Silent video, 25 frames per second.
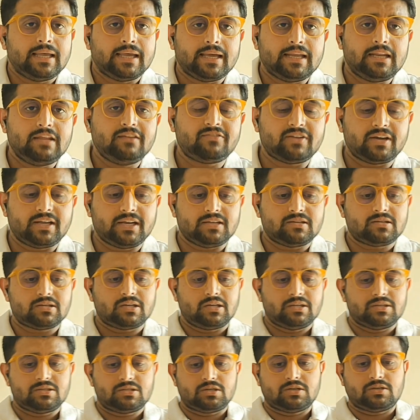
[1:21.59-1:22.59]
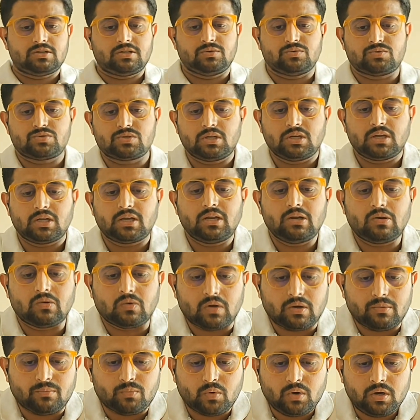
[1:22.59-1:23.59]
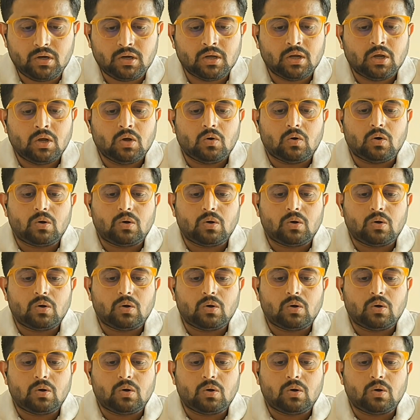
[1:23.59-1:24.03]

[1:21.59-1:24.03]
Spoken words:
any financial institution can onboard